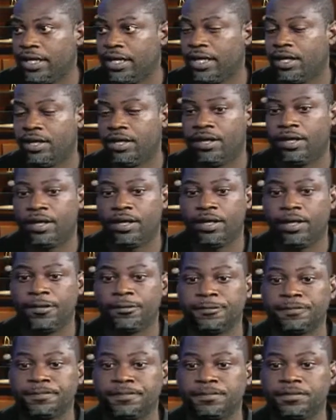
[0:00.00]
uh,
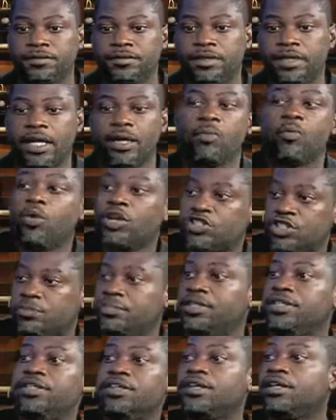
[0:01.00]
and what should
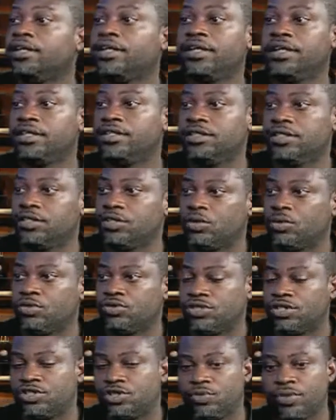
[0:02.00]
be done in those
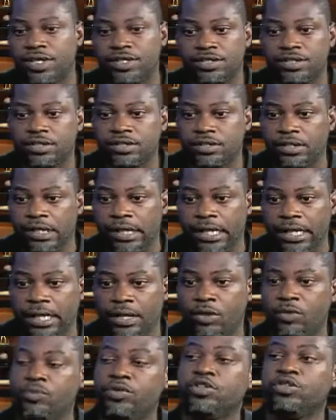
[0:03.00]
situations.
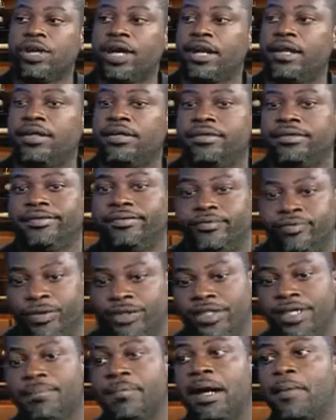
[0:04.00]
We try to,
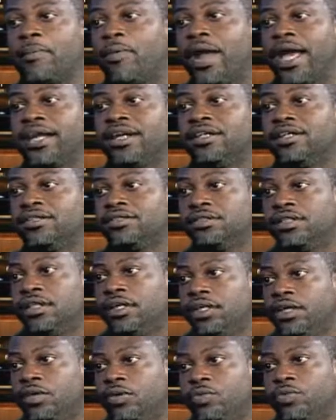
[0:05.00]
within my practice,
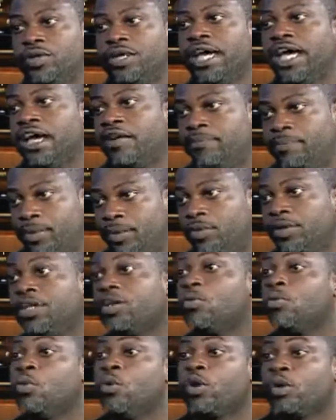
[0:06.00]
we have
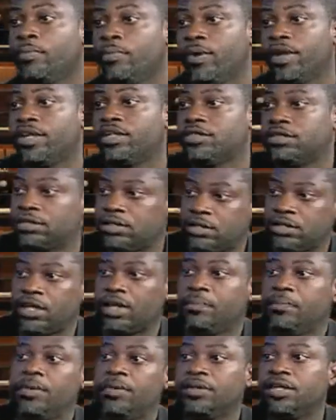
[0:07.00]
built-in water breaks that are
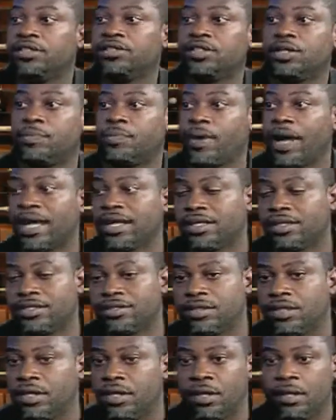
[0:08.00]
built into the practice,
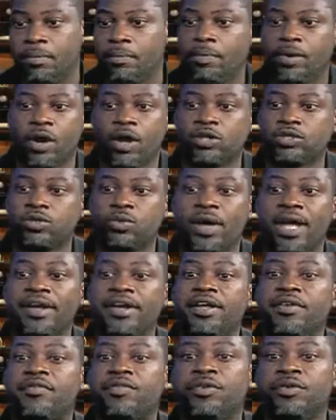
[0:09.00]
but also I
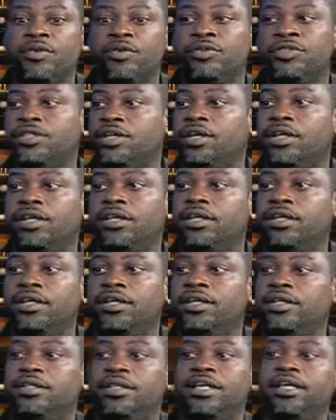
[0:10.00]
never tell a
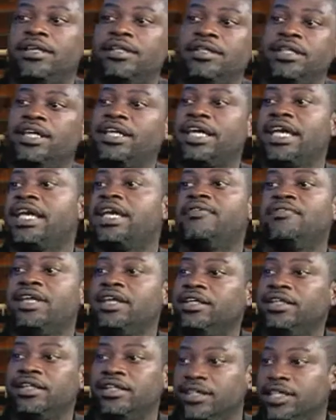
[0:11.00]
kid that they can't, they
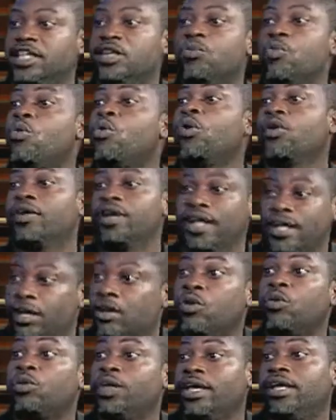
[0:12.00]
need water, they can
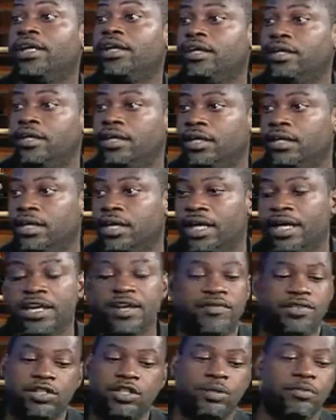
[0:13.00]
go get it. I
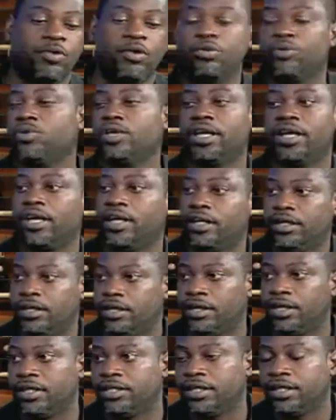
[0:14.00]
never tell them, no, you can't,
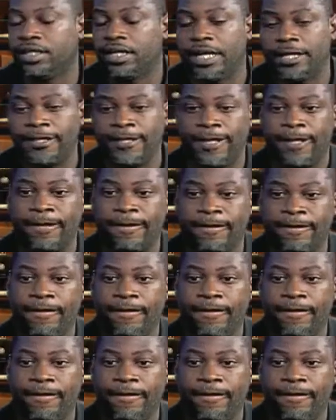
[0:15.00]
anything like that.